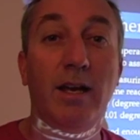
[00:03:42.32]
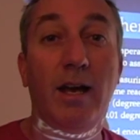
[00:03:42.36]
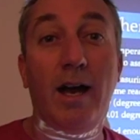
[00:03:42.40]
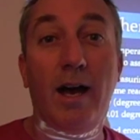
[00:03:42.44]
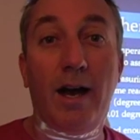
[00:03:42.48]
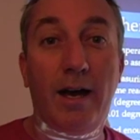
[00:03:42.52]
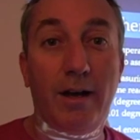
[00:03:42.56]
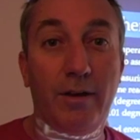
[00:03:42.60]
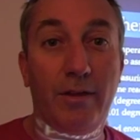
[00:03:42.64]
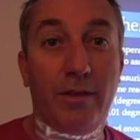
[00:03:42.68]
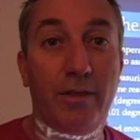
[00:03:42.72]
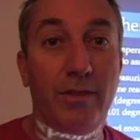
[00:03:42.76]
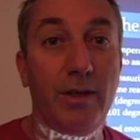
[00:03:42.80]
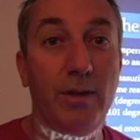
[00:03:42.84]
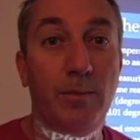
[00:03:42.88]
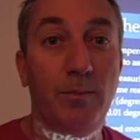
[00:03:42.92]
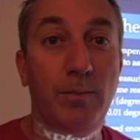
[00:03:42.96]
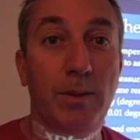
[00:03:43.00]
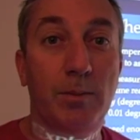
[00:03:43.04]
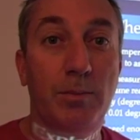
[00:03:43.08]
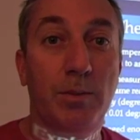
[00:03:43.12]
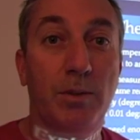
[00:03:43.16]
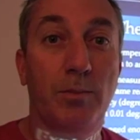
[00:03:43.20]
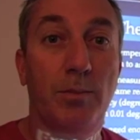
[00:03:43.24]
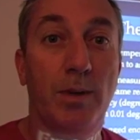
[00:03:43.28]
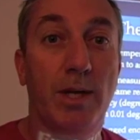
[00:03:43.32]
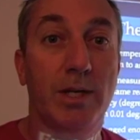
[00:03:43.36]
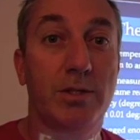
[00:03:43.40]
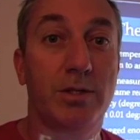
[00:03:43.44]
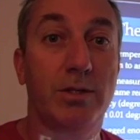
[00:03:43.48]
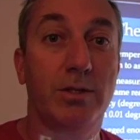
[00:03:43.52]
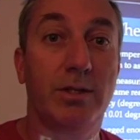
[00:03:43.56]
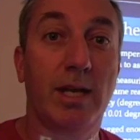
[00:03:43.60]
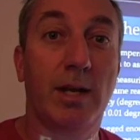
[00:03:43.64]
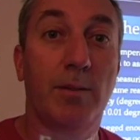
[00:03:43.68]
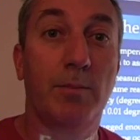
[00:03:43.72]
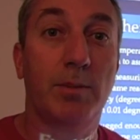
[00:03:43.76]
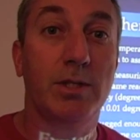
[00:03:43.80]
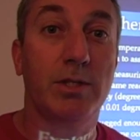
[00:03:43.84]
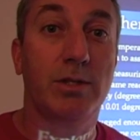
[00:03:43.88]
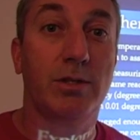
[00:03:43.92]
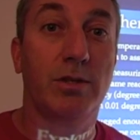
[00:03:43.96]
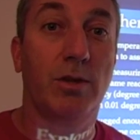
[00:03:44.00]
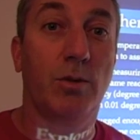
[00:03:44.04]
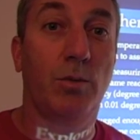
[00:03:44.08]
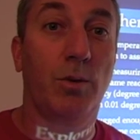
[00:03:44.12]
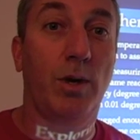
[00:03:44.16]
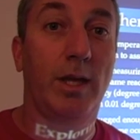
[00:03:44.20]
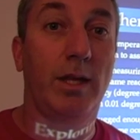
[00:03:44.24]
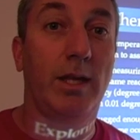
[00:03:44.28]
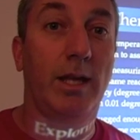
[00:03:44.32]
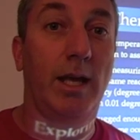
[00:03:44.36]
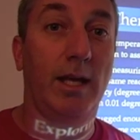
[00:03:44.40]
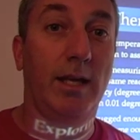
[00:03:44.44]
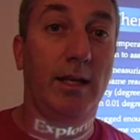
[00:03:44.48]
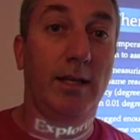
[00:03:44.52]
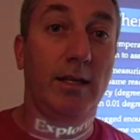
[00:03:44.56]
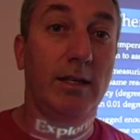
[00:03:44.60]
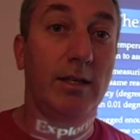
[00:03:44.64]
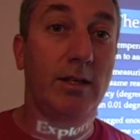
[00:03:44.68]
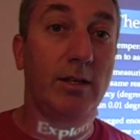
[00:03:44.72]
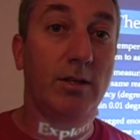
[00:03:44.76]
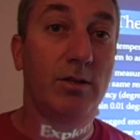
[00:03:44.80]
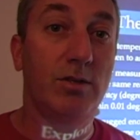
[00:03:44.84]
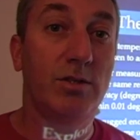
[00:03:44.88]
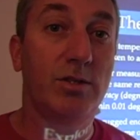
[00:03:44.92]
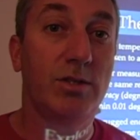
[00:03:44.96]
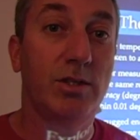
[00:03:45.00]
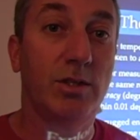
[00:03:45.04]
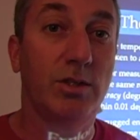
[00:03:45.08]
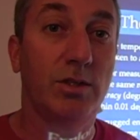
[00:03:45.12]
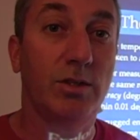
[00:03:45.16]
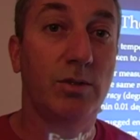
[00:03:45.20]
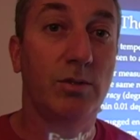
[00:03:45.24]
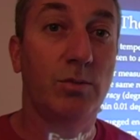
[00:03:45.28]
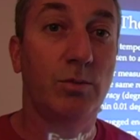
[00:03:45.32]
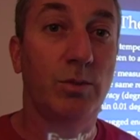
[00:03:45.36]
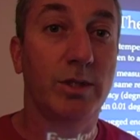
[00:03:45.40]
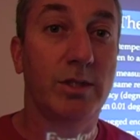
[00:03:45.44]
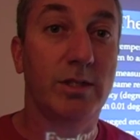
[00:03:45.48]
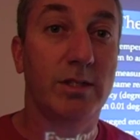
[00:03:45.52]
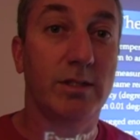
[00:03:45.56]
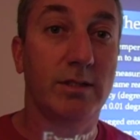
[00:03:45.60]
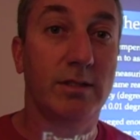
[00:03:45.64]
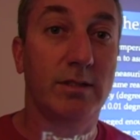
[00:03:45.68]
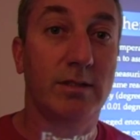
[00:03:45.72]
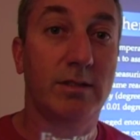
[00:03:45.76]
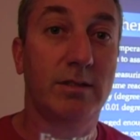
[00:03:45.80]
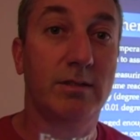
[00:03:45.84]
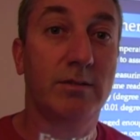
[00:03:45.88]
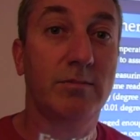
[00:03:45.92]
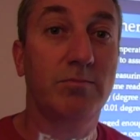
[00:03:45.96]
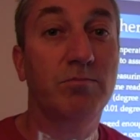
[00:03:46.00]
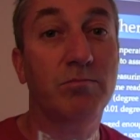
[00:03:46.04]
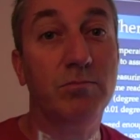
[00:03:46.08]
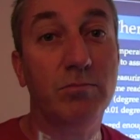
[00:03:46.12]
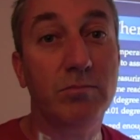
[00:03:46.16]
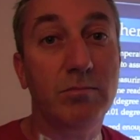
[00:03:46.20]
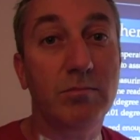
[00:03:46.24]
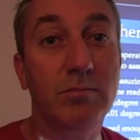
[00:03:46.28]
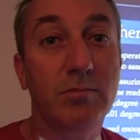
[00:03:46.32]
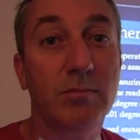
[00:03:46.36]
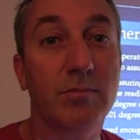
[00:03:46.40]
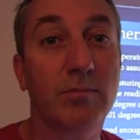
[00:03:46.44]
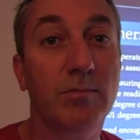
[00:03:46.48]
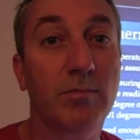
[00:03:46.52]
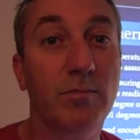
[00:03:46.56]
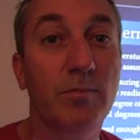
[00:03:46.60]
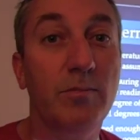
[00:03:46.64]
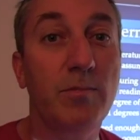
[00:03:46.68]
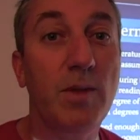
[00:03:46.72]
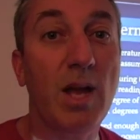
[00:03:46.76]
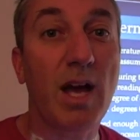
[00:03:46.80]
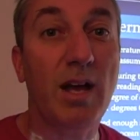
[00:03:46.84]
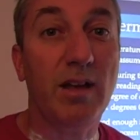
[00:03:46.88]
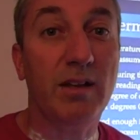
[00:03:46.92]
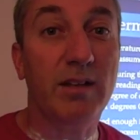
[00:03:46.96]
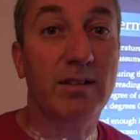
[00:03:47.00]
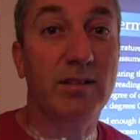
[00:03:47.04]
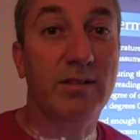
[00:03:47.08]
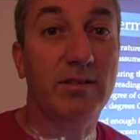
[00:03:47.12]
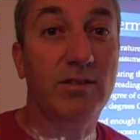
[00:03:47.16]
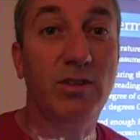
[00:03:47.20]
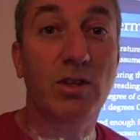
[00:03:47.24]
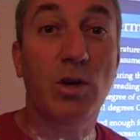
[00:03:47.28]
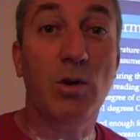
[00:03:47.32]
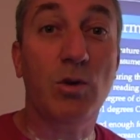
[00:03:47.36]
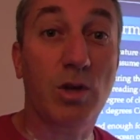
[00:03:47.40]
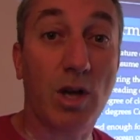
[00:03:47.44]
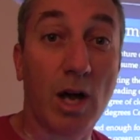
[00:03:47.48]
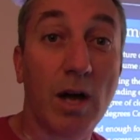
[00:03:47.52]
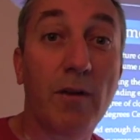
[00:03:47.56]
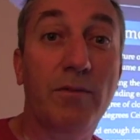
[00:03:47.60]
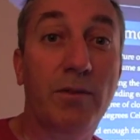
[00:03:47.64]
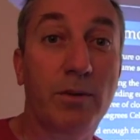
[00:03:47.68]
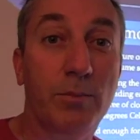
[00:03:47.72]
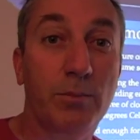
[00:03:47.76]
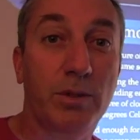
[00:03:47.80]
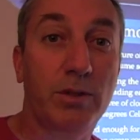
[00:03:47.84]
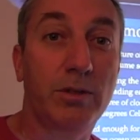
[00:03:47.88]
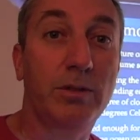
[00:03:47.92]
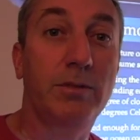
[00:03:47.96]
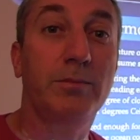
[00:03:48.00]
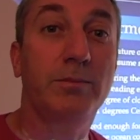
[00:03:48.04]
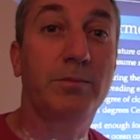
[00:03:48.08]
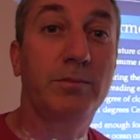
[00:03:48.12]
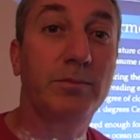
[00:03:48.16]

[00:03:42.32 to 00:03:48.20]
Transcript: I don't think people measure temperature the way they used to, which is mm, not so comfortable.